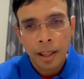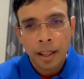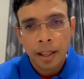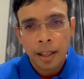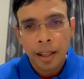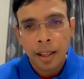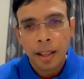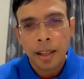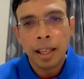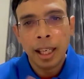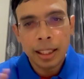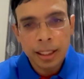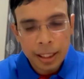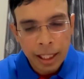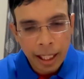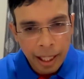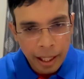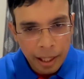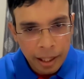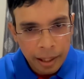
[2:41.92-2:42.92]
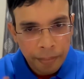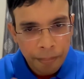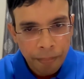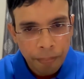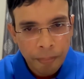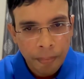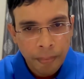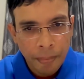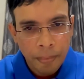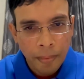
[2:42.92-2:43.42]
Let's say
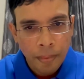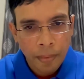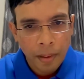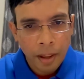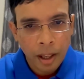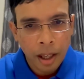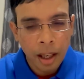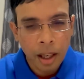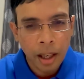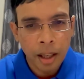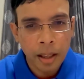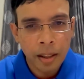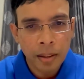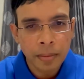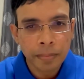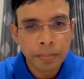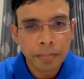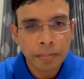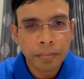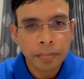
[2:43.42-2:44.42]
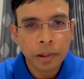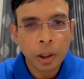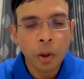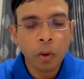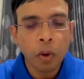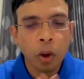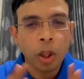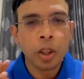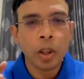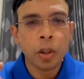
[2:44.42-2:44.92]

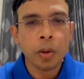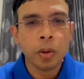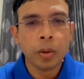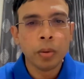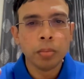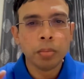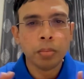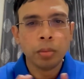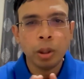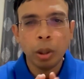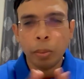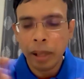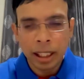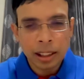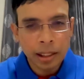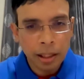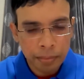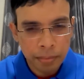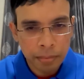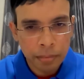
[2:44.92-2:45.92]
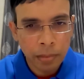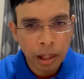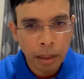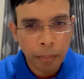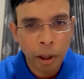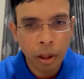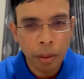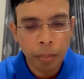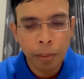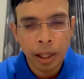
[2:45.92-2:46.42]
you make some
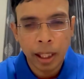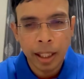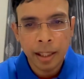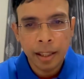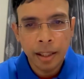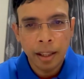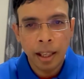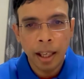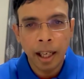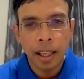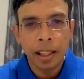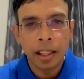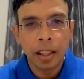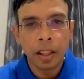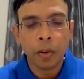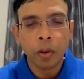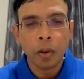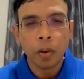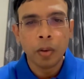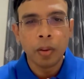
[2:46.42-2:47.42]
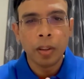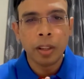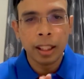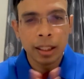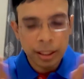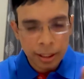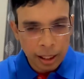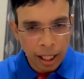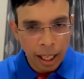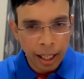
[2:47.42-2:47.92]
amount of money and you
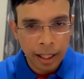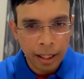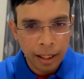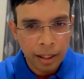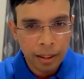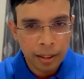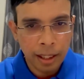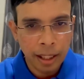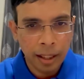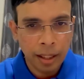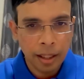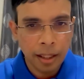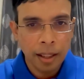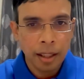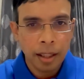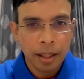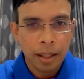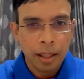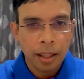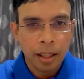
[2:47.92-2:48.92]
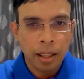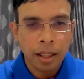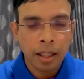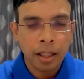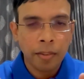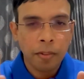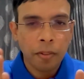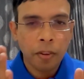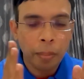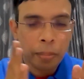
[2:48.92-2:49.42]
decide that
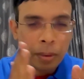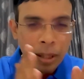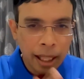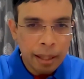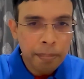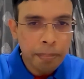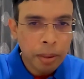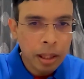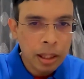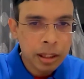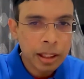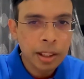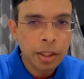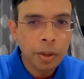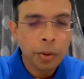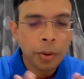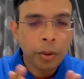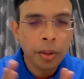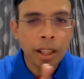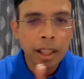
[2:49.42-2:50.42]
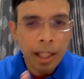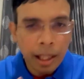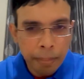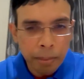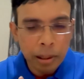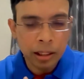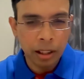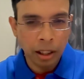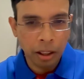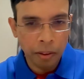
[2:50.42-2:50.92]
from 10% to
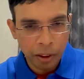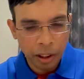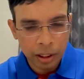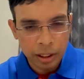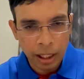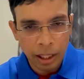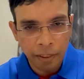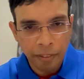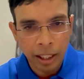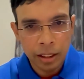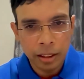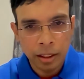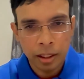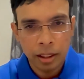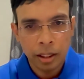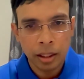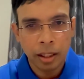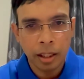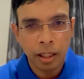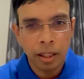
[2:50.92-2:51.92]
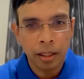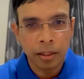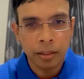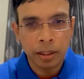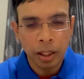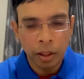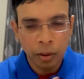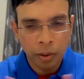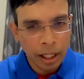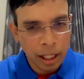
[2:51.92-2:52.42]
30% of your savings,
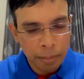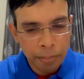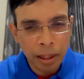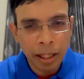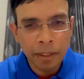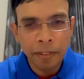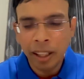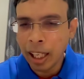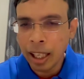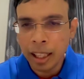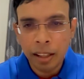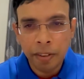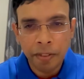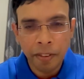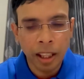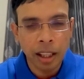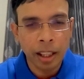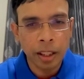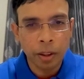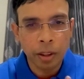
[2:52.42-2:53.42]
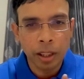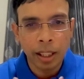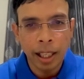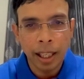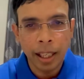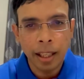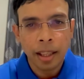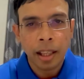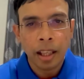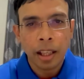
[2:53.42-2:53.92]
in between any figure you can
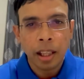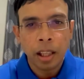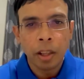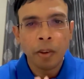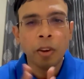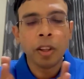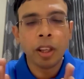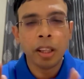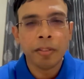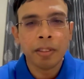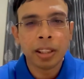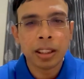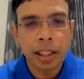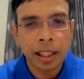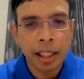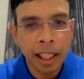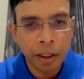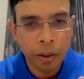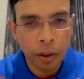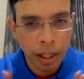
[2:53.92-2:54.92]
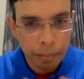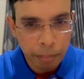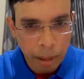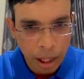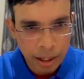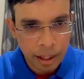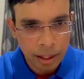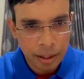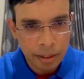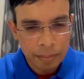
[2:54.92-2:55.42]
take, you want to invest in equity
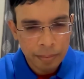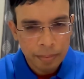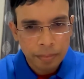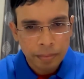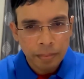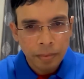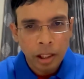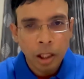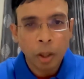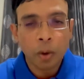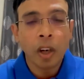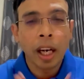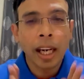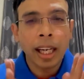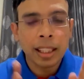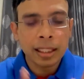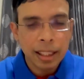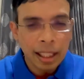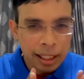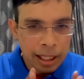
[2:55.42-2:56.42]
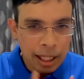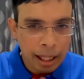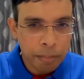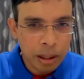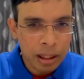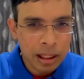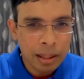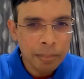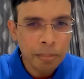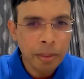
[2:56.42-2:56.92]
market. Now why I say
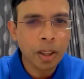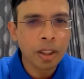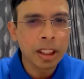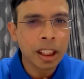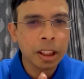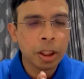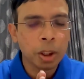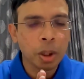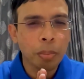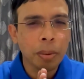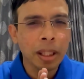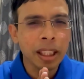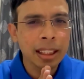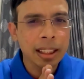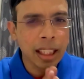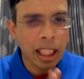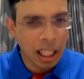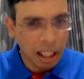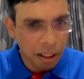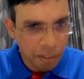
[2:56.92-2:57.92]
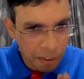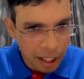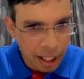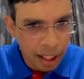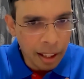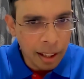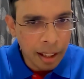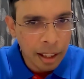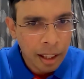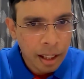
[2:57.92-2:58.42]
10%? Because it should be
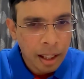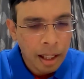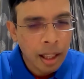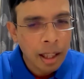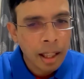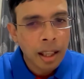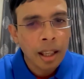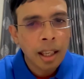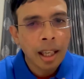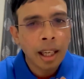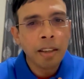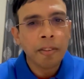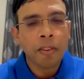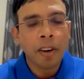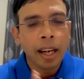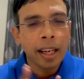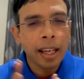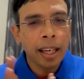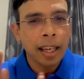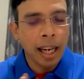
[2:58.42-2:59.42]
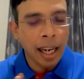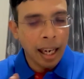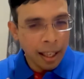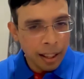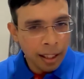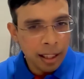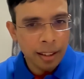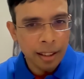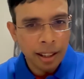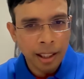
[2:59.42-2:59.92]
significant. And why I
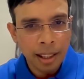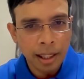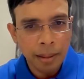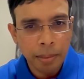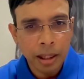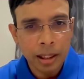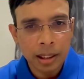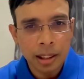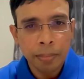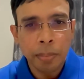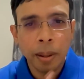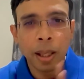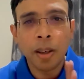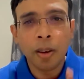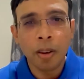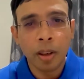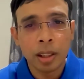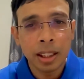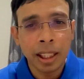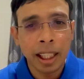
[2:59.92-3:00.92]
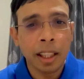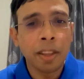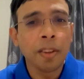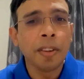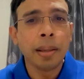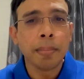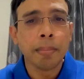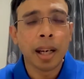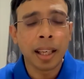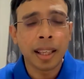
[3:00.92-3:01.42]
end at 30%? Because
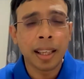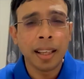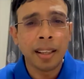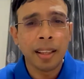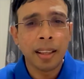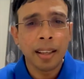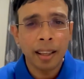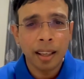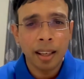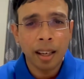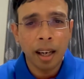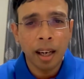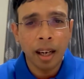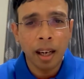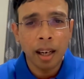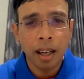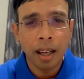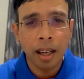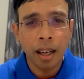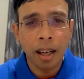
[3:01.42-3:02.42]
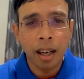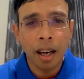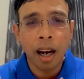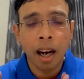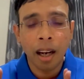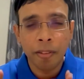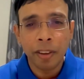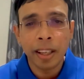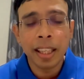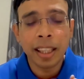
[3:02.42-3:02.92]
equity market
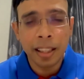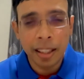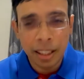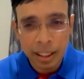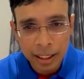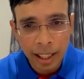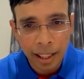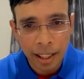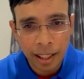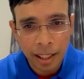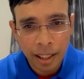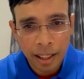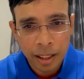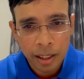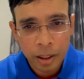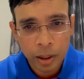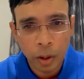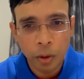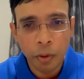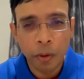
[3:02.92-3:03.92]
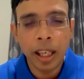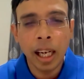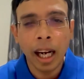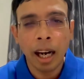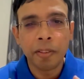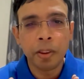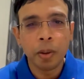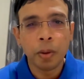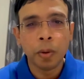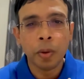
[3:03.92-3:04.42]
are very risky. So we
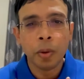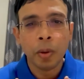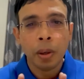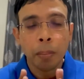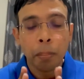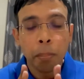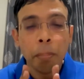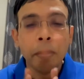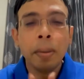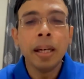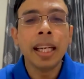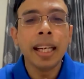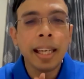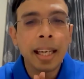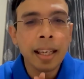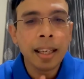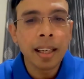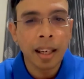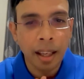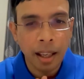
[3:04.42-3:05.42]
have to mitigate our